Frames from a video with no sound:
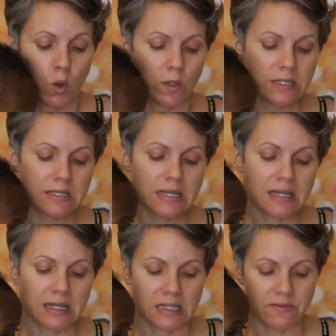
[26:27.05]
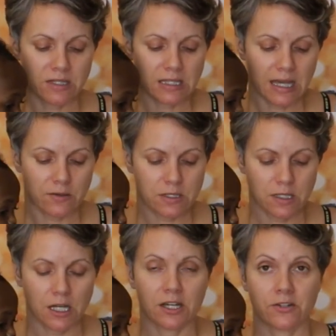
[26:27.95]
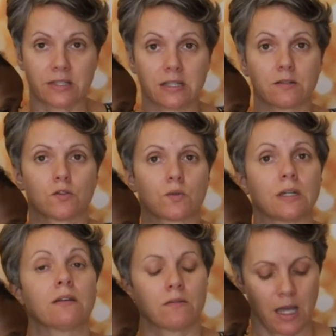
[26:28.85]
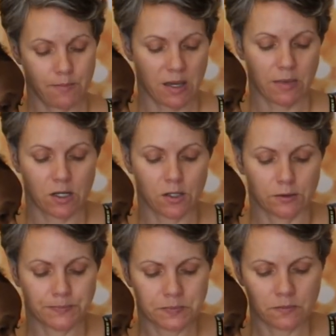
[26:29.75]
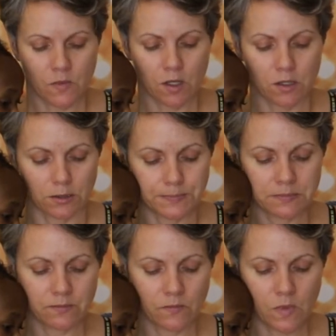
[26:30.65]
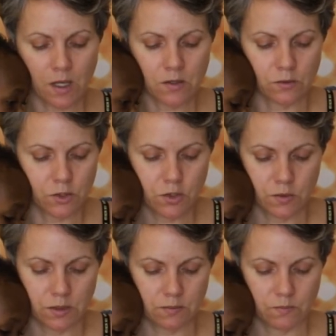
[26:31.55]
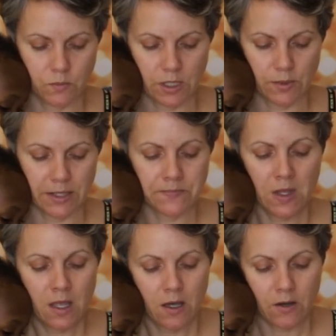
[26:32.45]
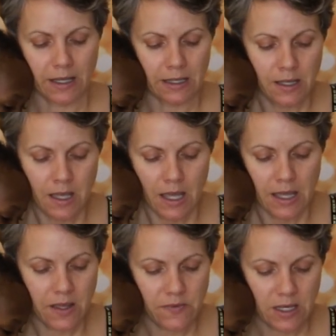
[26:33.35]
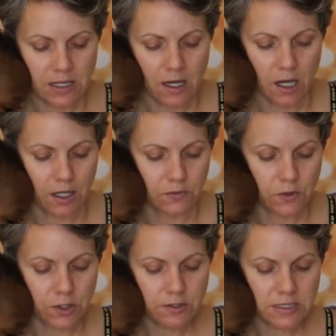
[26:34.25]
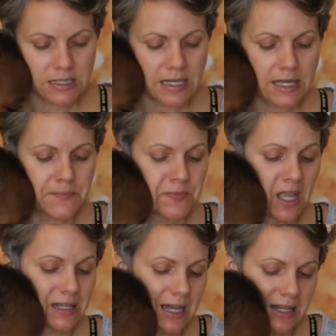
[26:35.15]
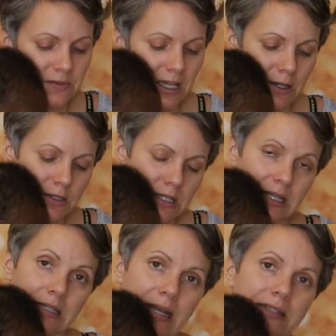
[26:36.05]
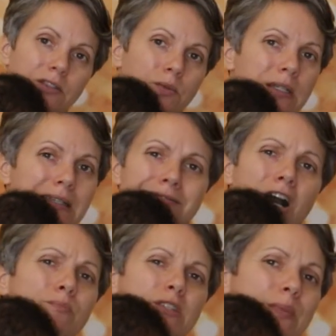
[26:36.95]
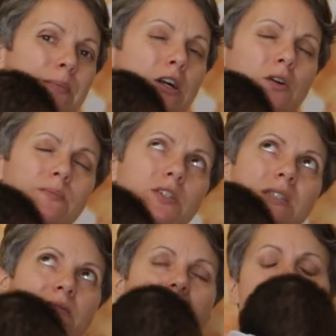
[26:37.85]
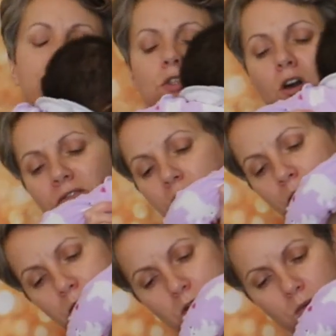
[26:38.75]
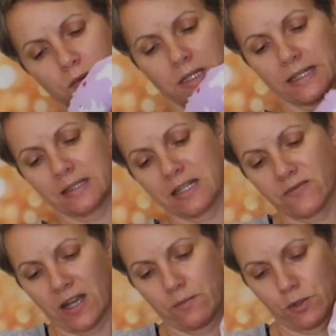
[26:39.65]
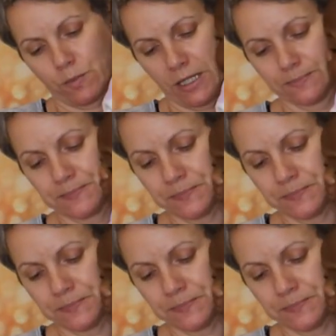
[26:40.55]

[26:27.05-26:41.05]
Wednesday, 11,163. I met my goal. Uh-oh. Oh, shoot. It went away. Okay. And then on Thursday, 9,093. Almost met my goal. I'm just 7 steps off. So, like, that's fine with me.